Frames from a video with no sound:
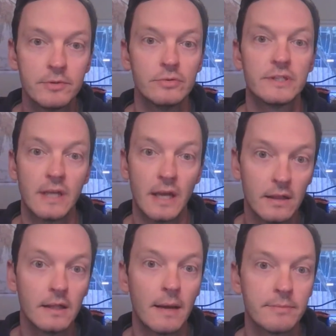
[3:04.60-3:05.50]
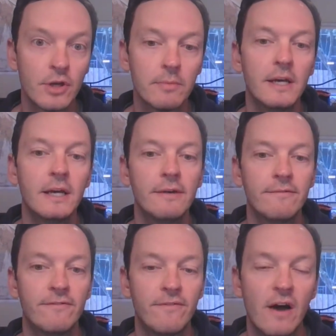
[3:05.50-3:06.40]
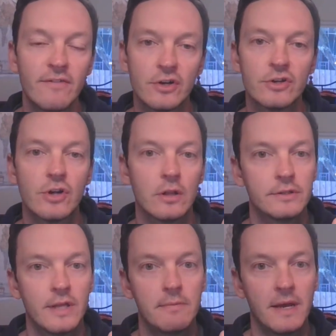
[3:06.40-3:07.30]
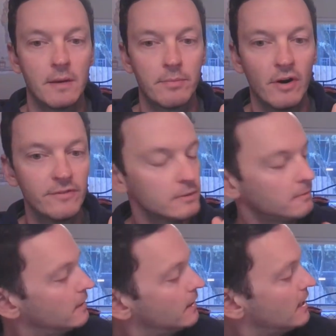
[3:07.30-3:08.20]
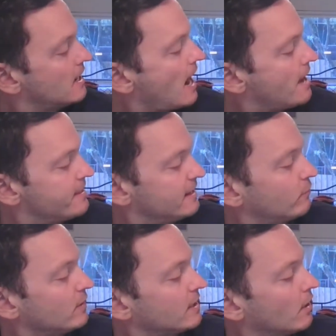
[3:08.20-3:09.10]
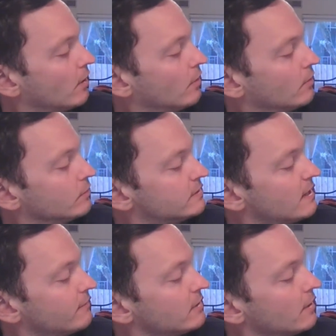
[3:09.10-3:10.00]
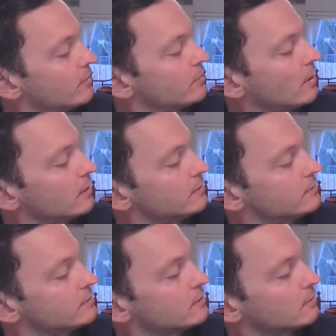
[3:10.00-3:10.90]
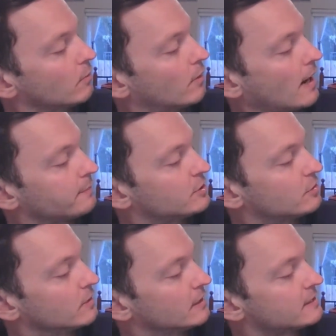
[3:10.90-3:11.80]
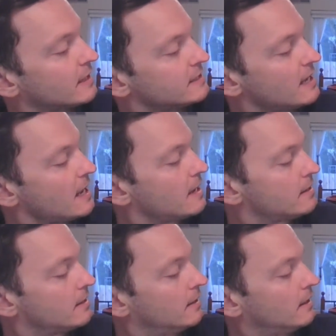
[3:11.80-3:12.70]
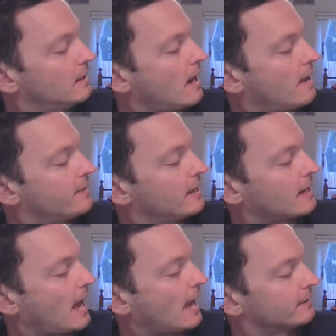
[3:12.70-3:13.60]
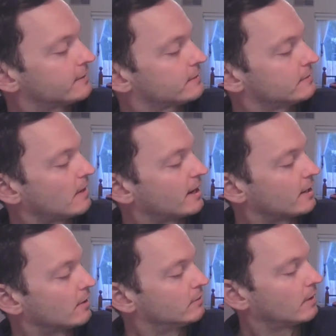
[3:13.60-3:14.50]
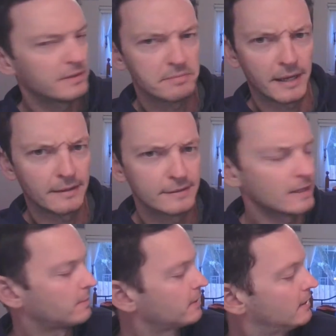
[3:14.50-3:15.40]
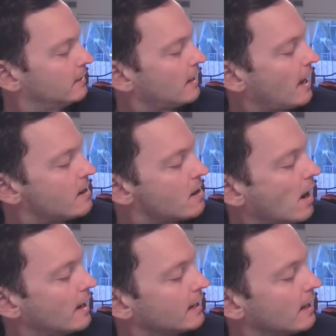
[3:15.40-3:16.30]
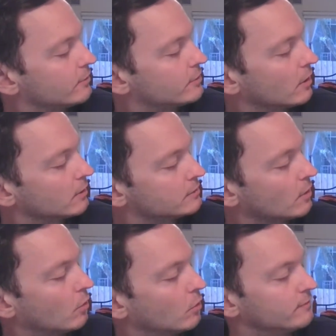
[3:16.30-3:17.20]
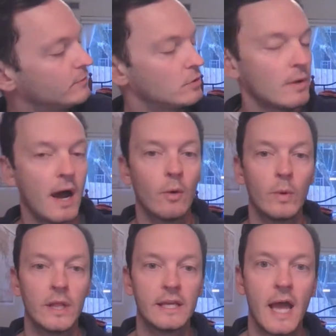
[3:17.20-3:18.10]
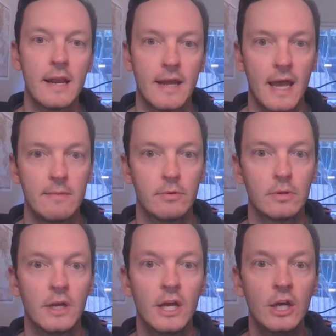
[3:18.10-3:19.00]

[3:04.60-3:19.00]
to sell a laptop for $500 and make a profit. And then if we go $700, we're up to, let's say, 10. And then at, I don't know, I'm just making this up, at $900, all of you are willing and able